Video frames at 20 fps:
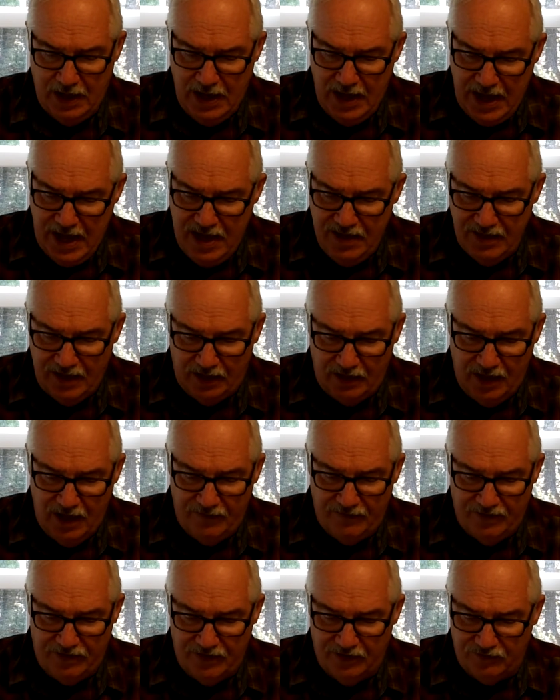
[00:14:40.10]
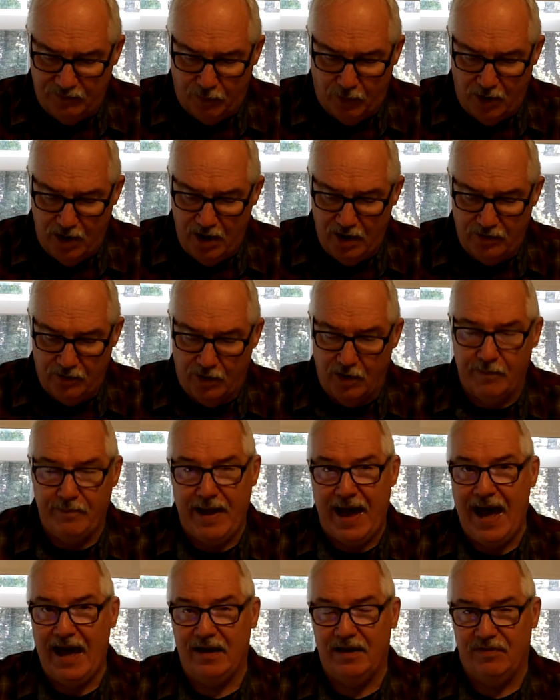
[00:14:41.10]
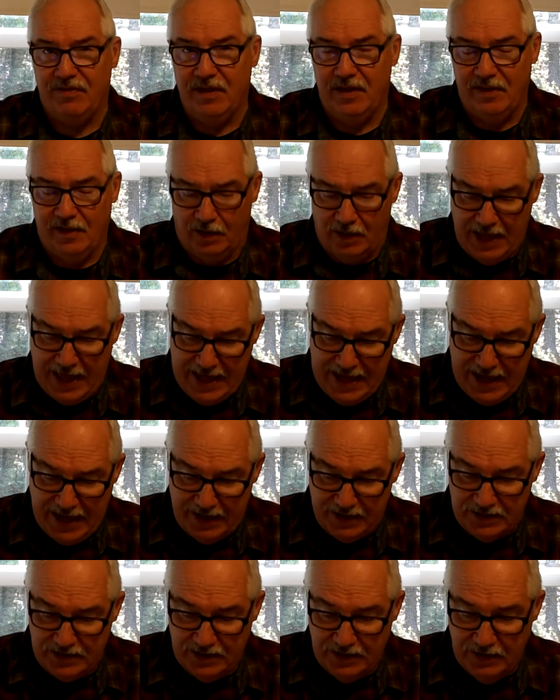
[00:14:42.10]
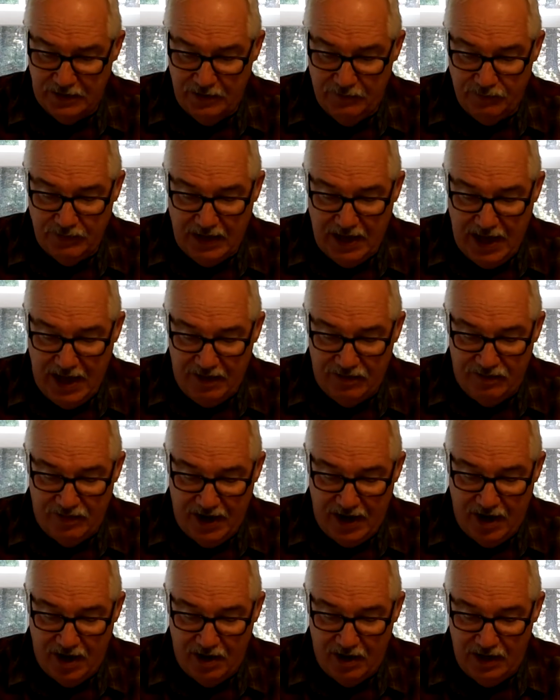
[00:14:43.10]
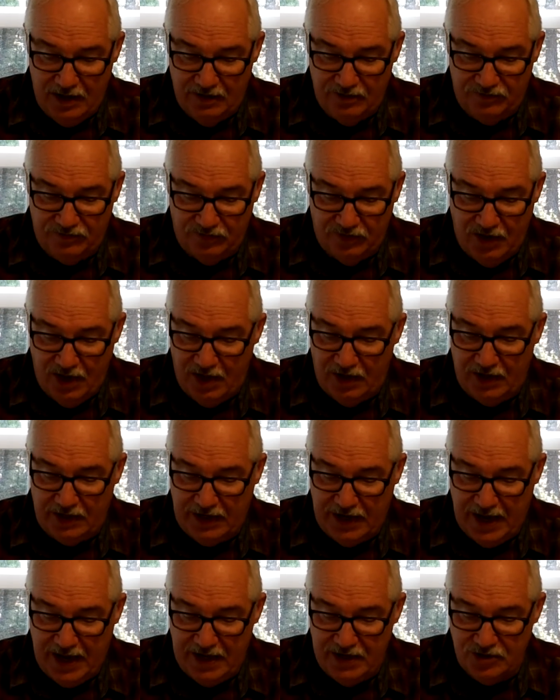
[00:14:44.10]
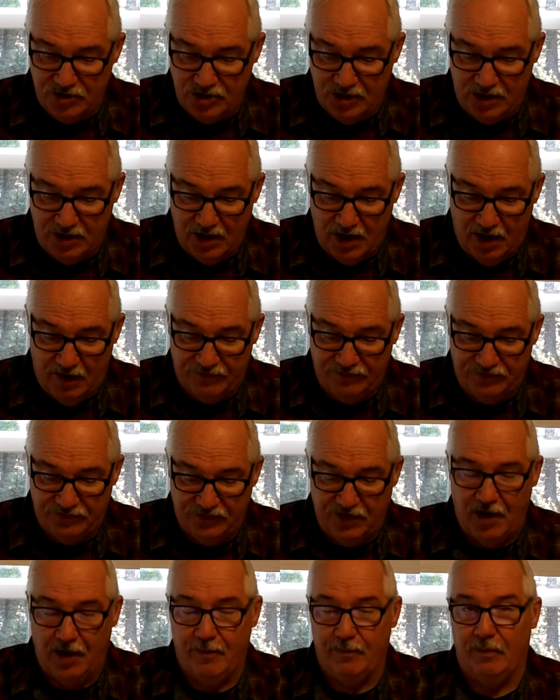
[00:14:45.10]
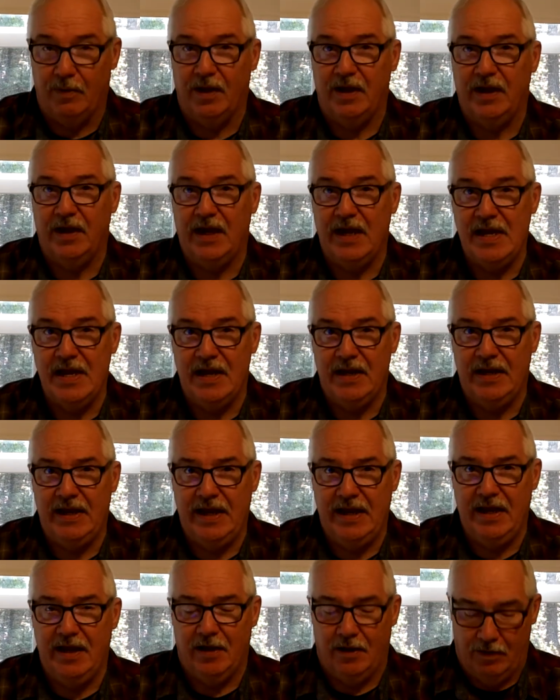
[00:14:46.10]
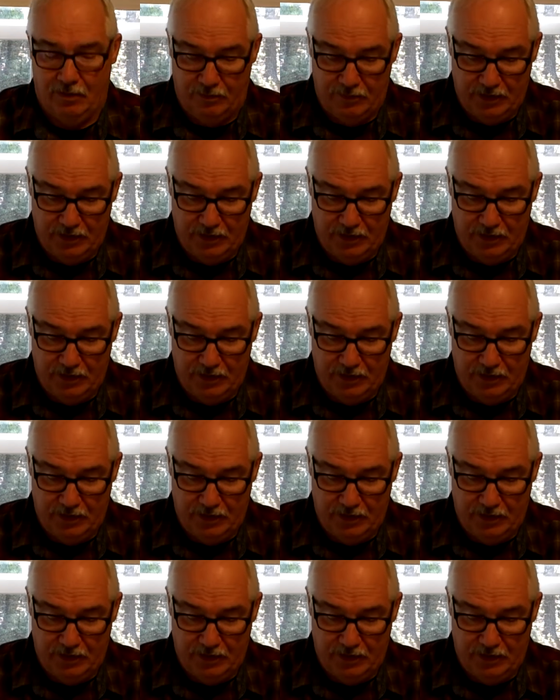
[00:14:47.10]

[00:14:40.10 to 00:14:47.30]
He that loveth his brother abideth in the light, and there is none occasion of stumbling in him.